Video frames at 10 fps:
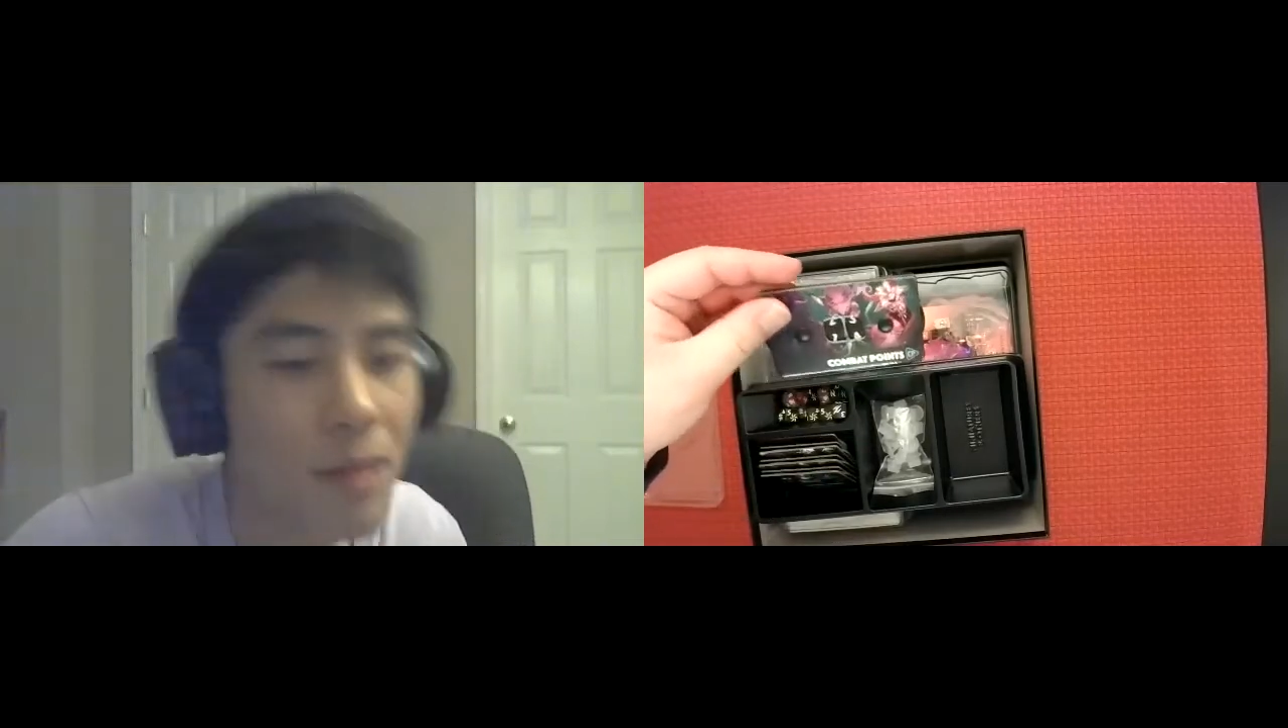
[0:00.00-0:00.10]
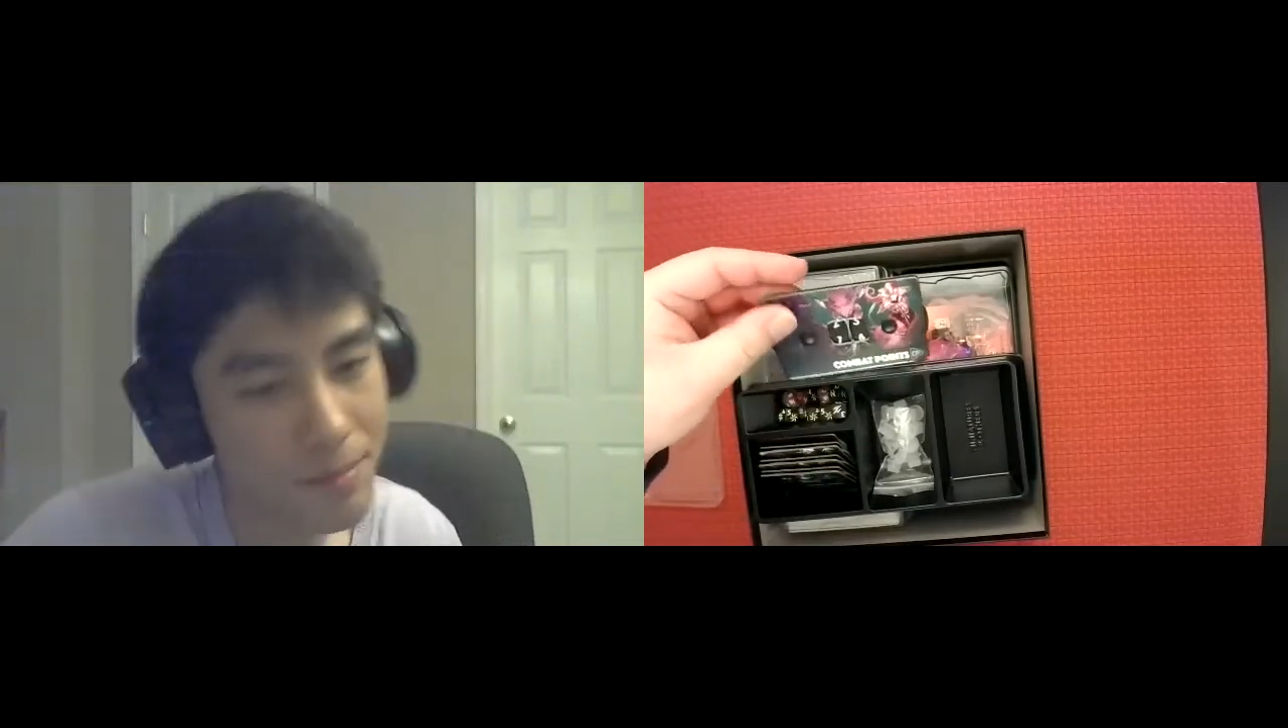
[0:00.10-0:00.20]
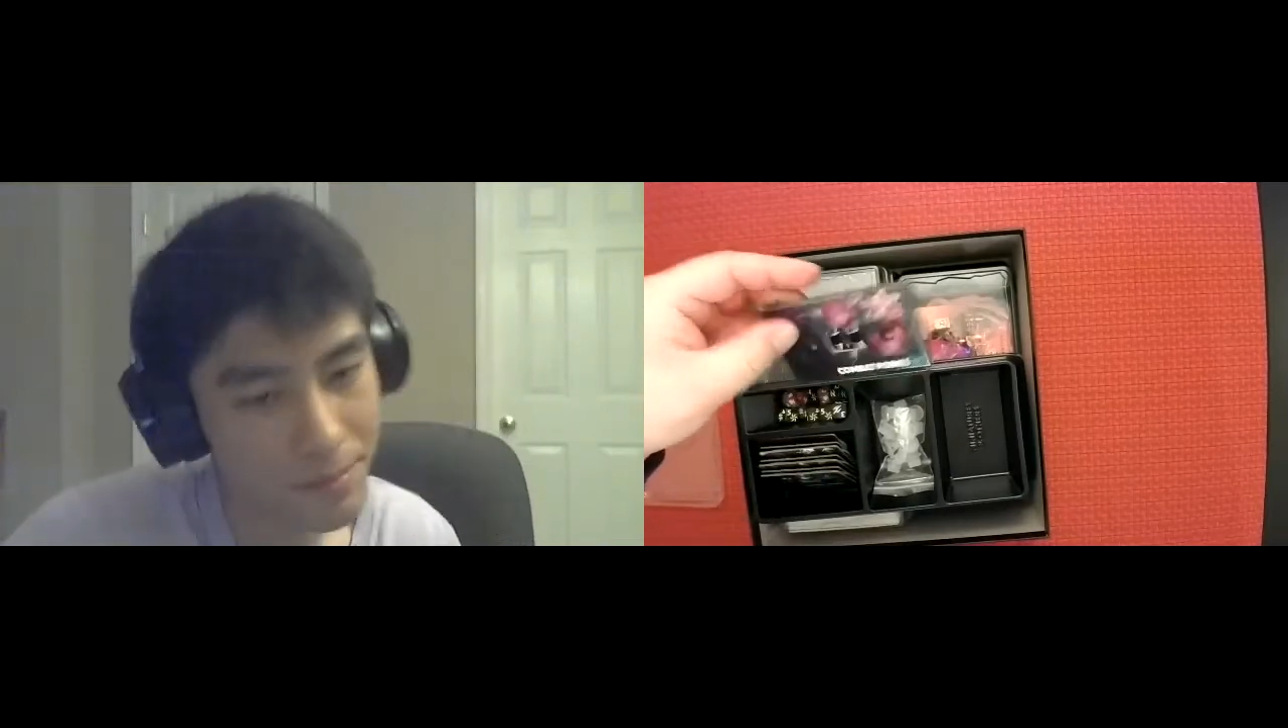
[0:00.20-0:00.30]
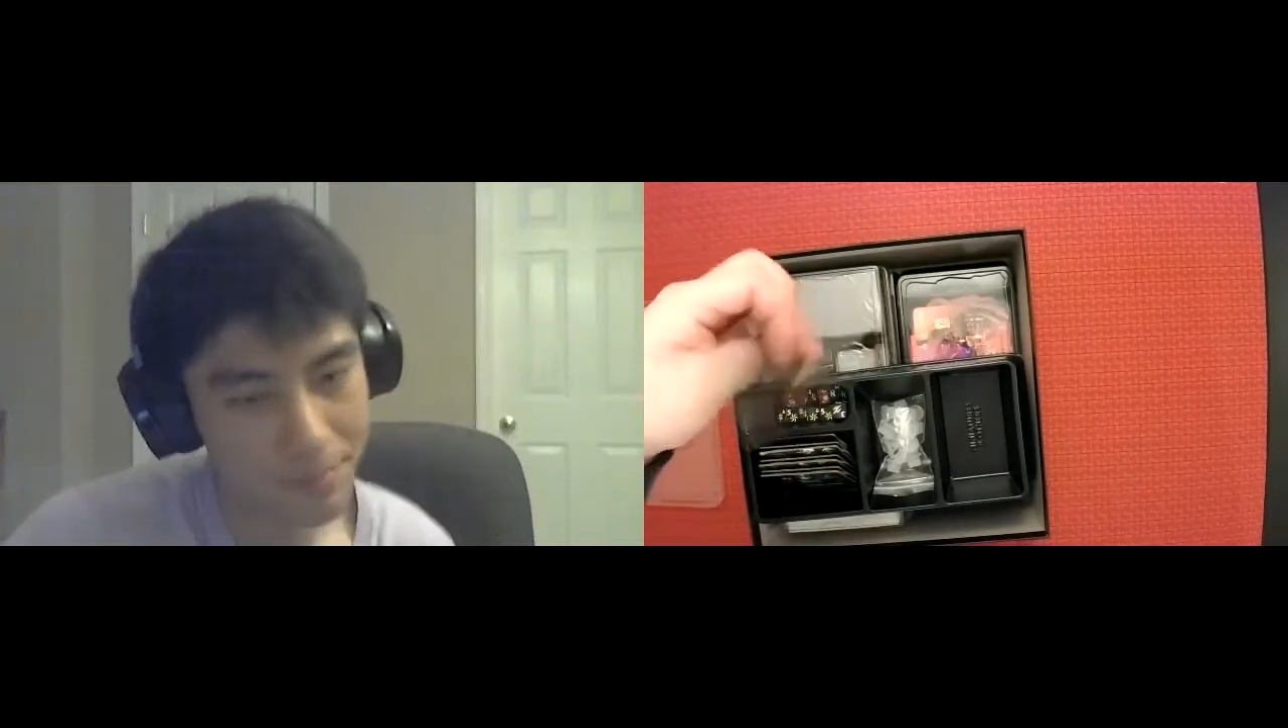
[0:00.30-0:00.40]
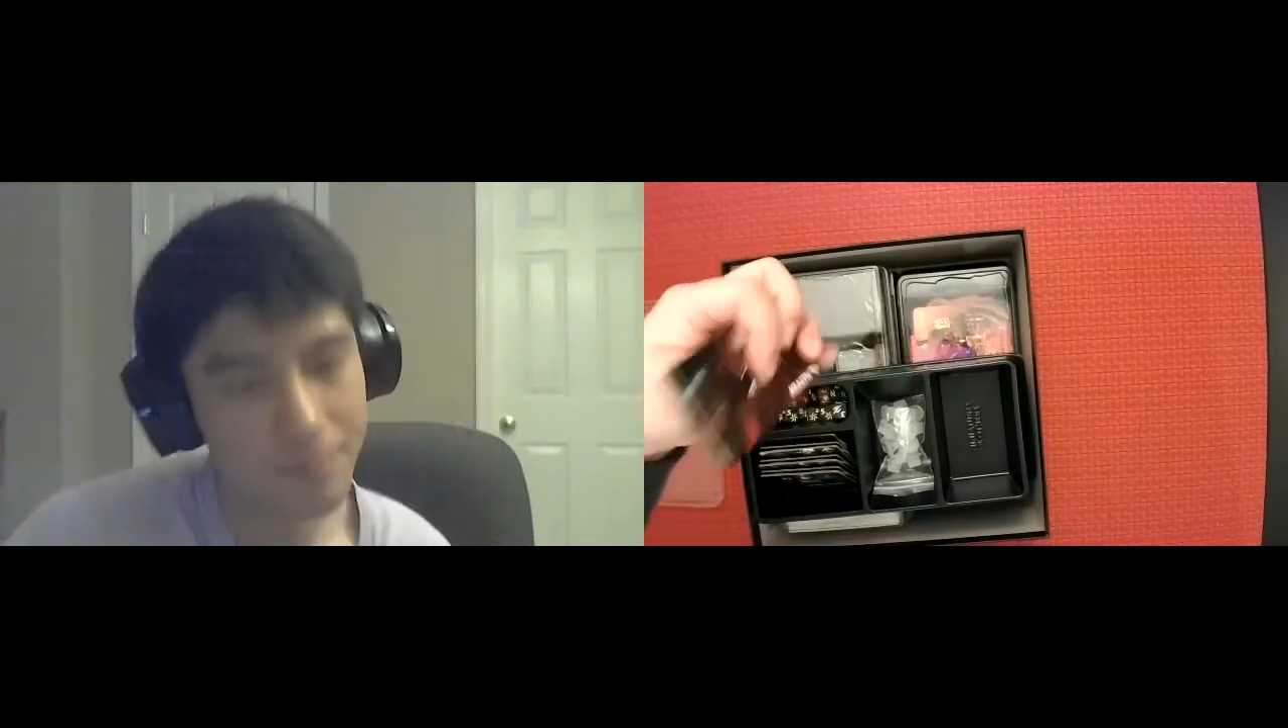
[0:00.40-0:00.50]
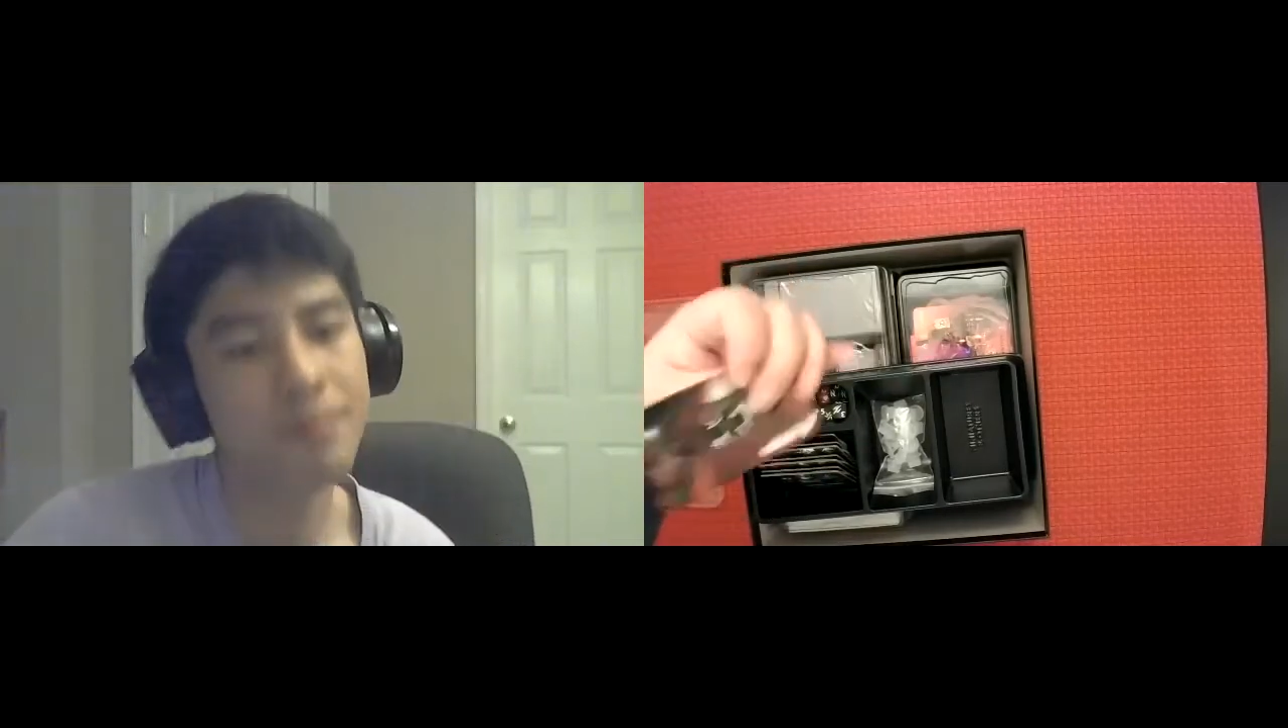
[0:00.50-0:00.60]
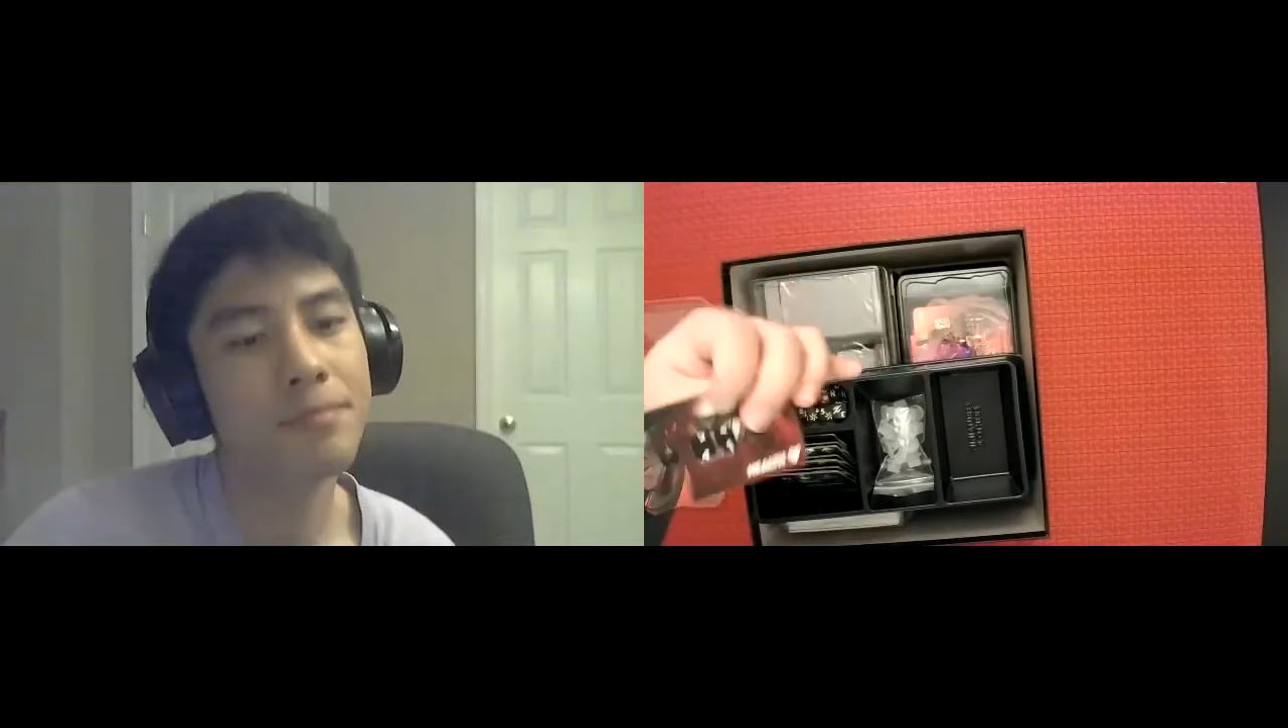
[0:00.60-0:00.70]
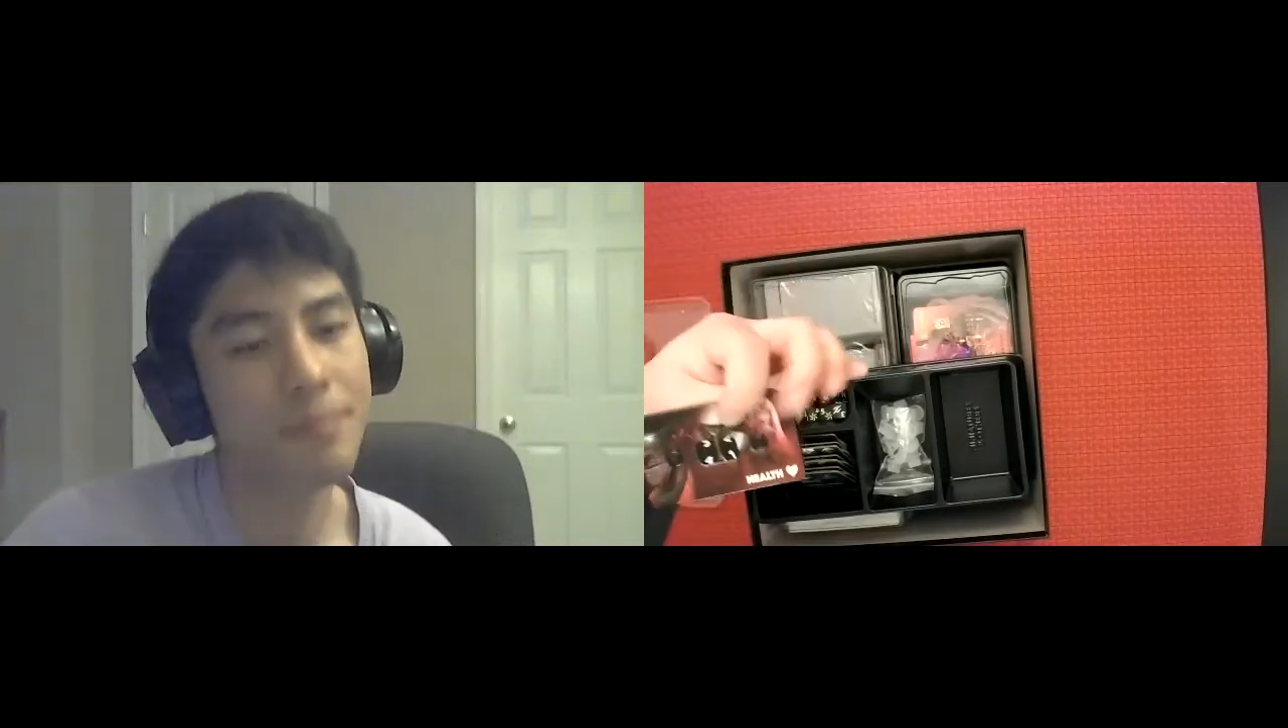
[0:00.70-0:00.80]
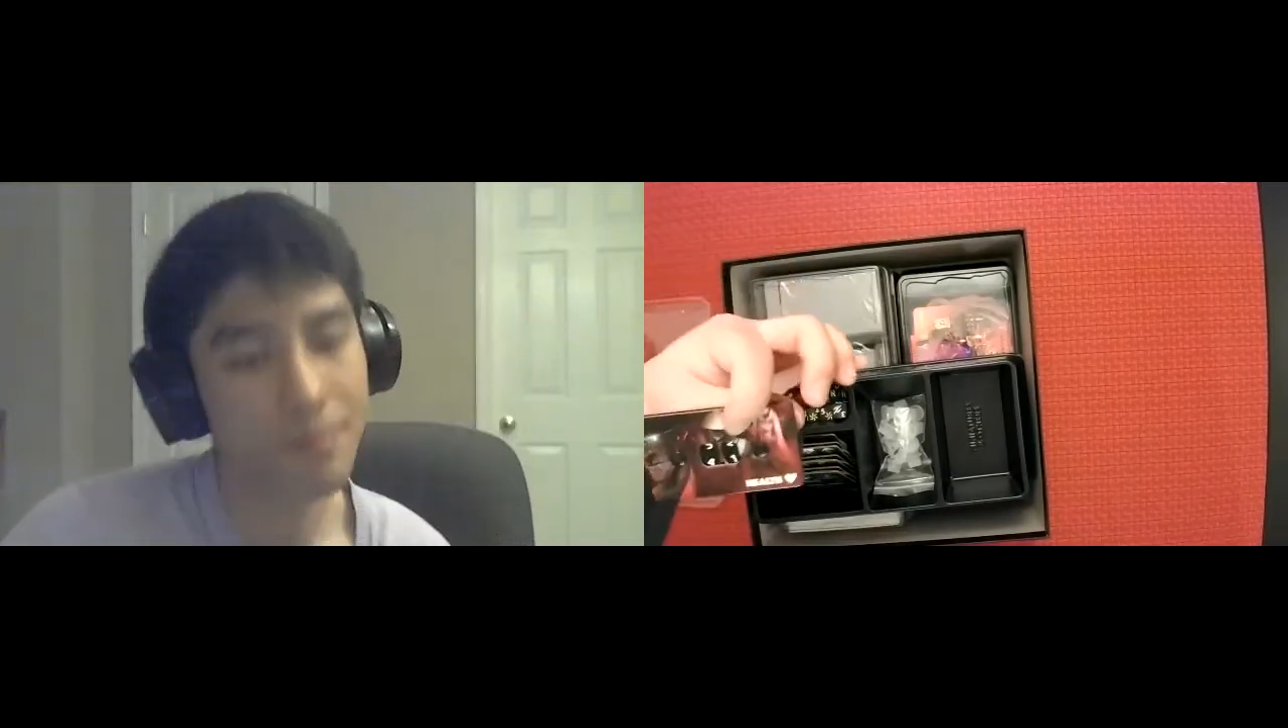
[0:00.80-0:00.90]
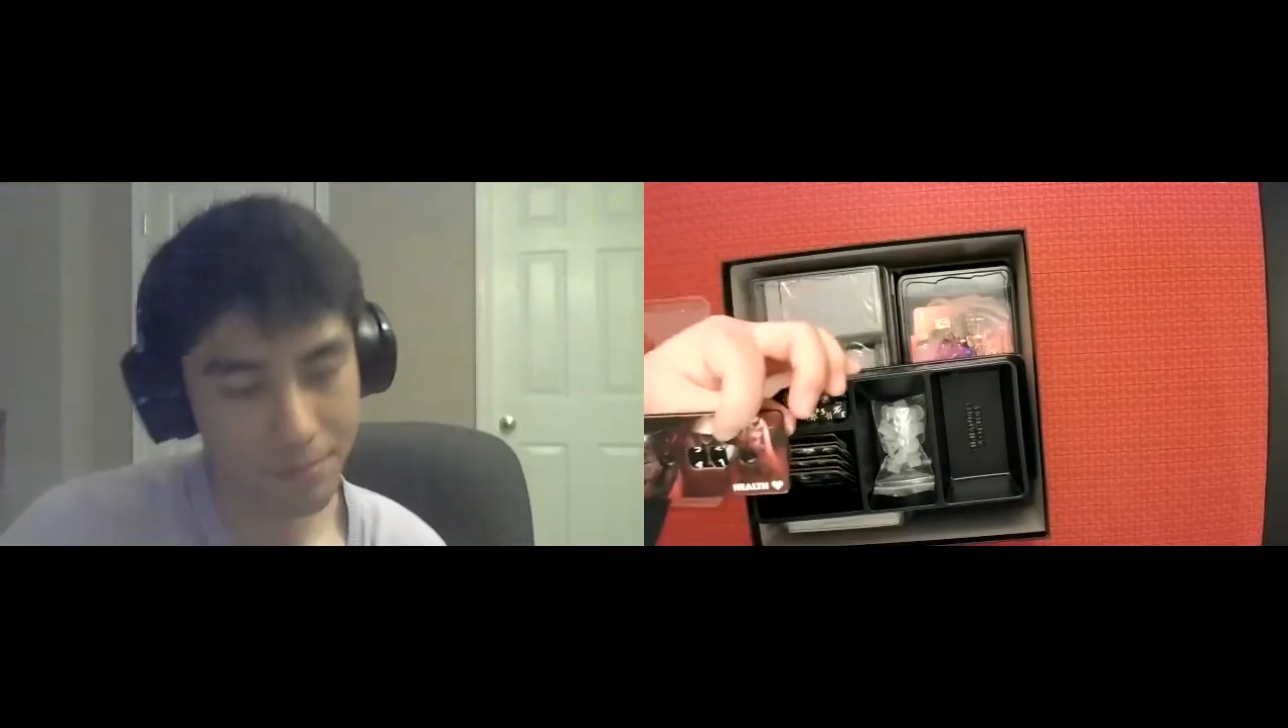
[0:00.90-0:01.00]
tiles
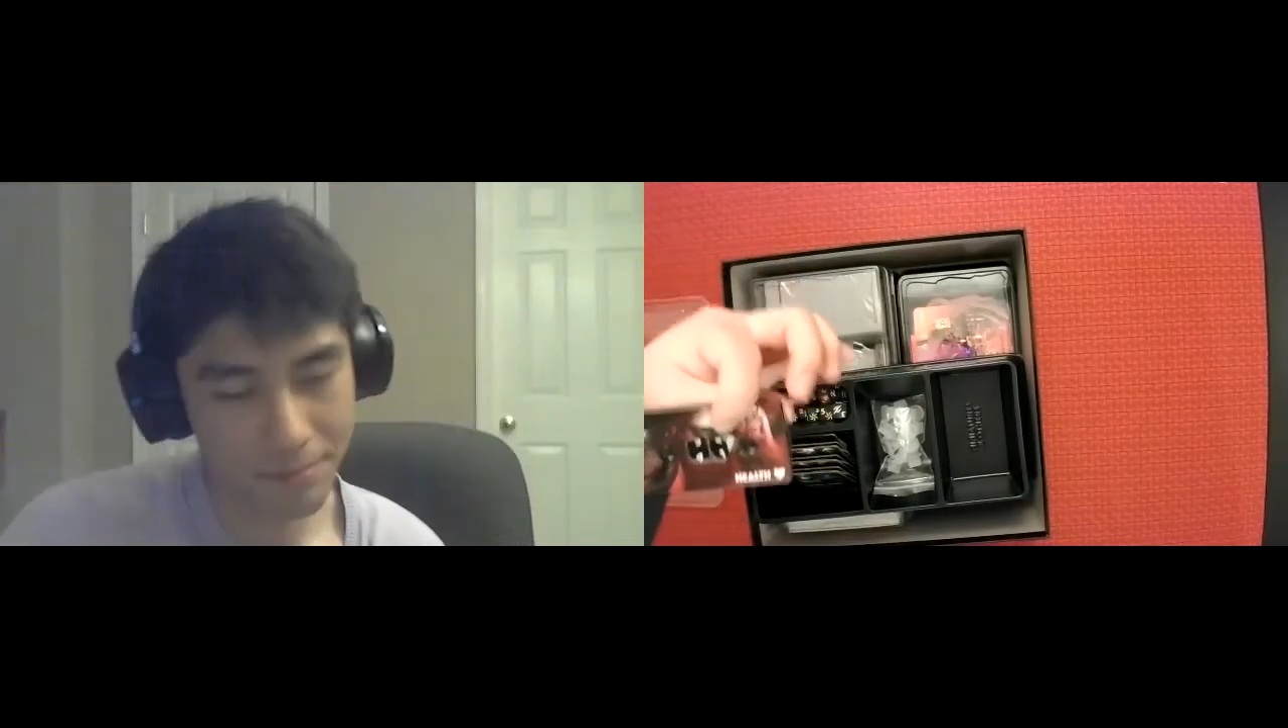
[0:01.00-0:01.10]
for